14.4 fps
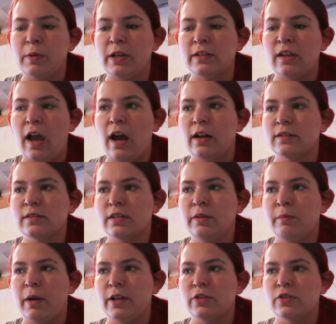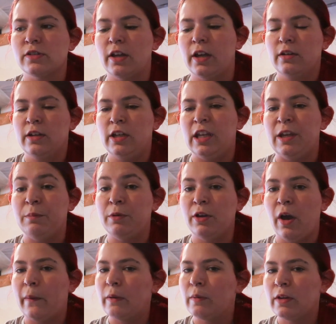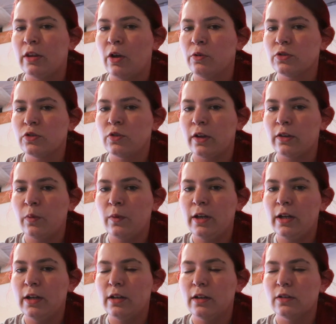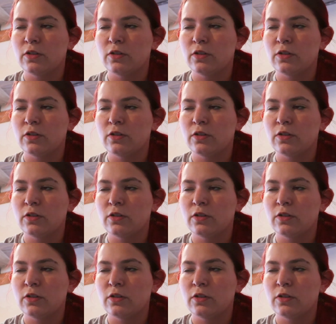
because I honestly might just like keep going with notes throughout the week.